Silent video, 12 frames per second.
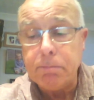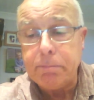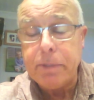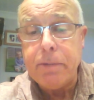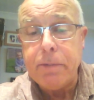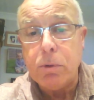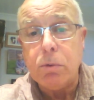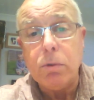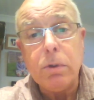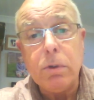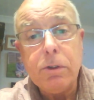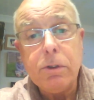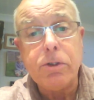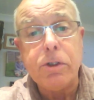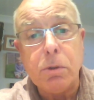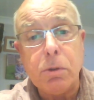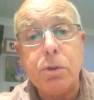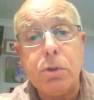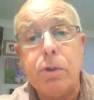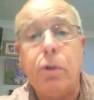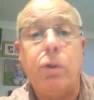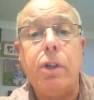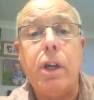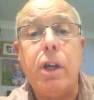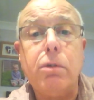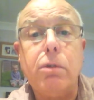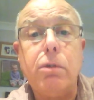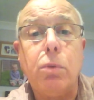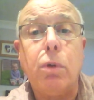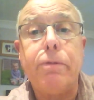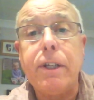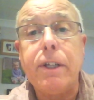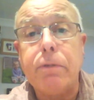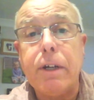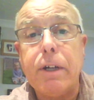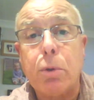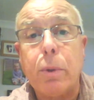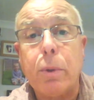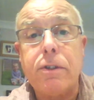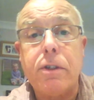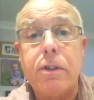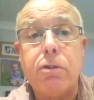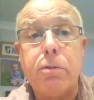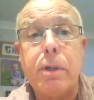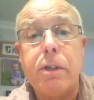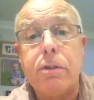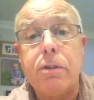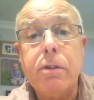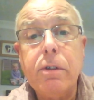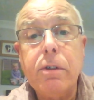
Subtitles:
people still do not know what fetal valproate syndrome is.